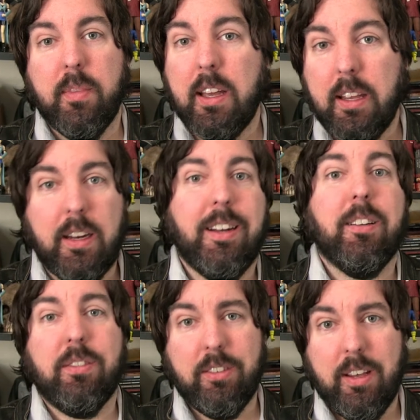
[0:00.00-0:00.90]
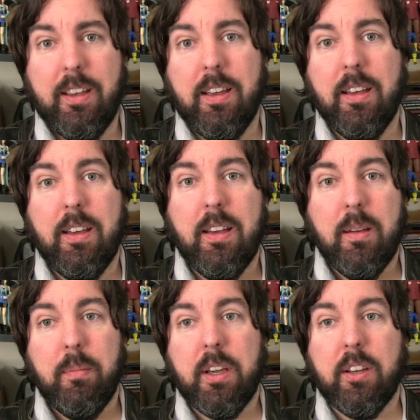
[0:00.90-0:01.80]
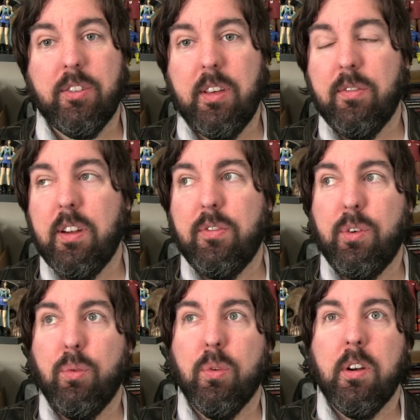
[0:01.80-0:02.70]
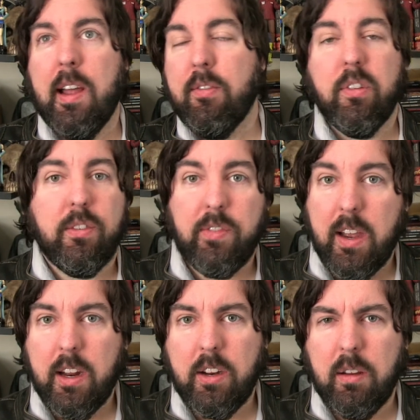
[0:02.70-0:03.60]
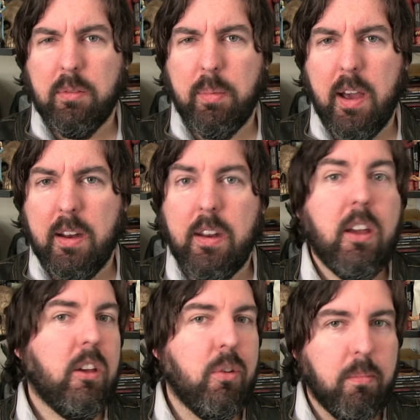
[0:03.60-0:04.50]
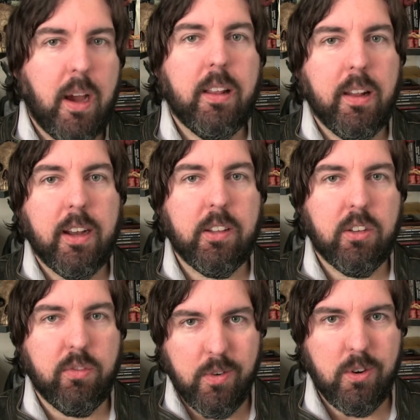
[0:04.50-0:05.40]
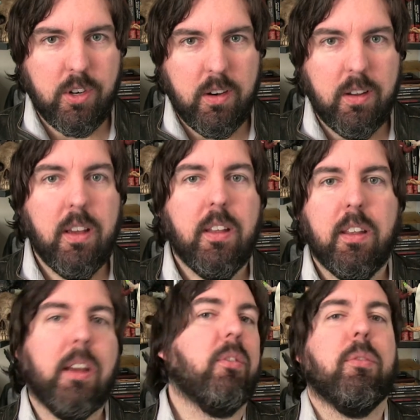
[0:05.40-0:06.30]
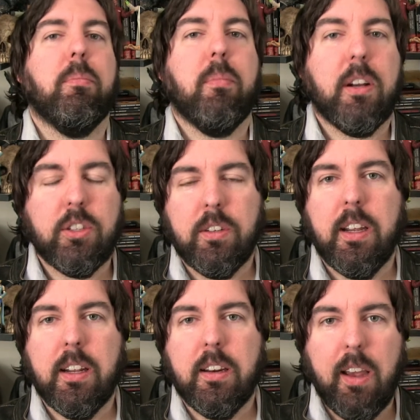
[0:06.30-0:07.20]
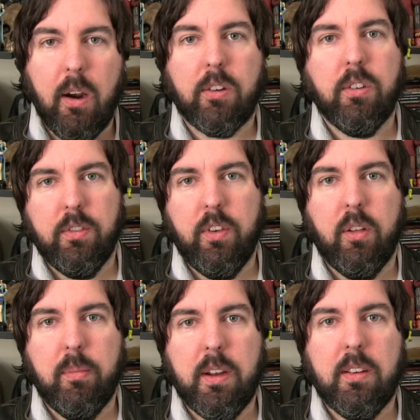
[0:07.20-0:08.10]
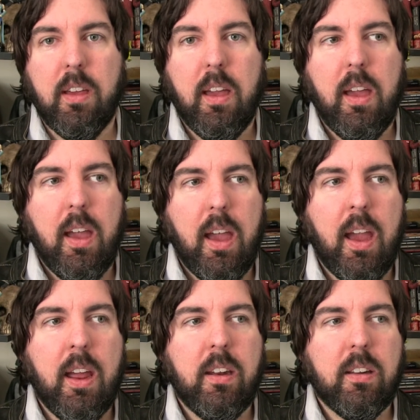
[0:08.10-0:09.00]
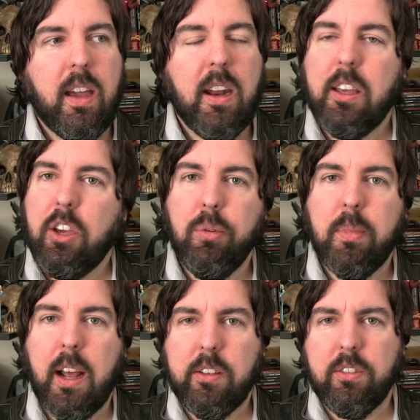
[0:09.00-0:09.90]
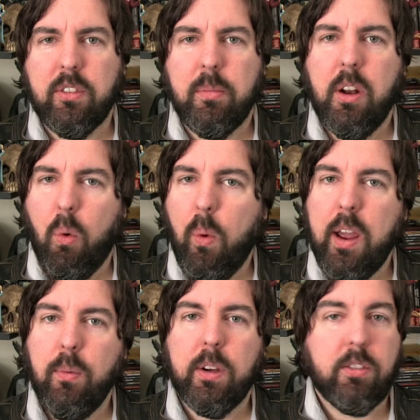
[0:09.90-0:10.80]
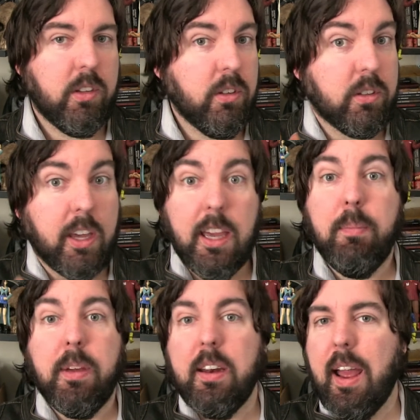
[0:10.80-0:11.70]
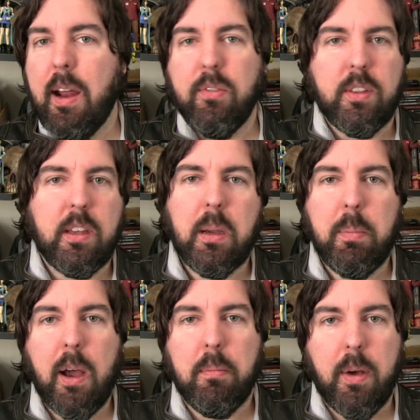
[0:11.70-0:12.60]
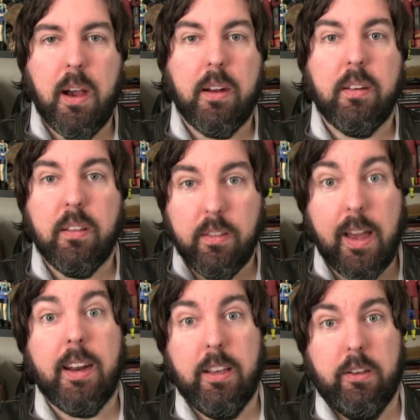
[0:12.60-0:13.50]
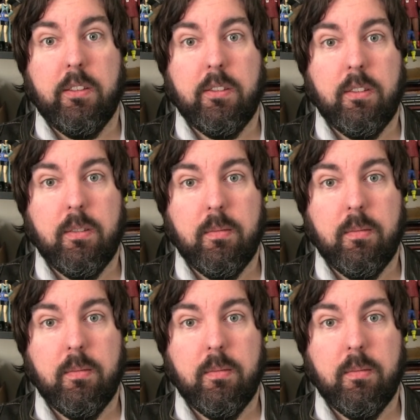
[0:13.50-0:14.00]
that you need to see, because even if you were never a fan of James Bond, you might like this version. It gives him much needed character development and kind of humanizes him in a way while still keeping everything about Bond that is.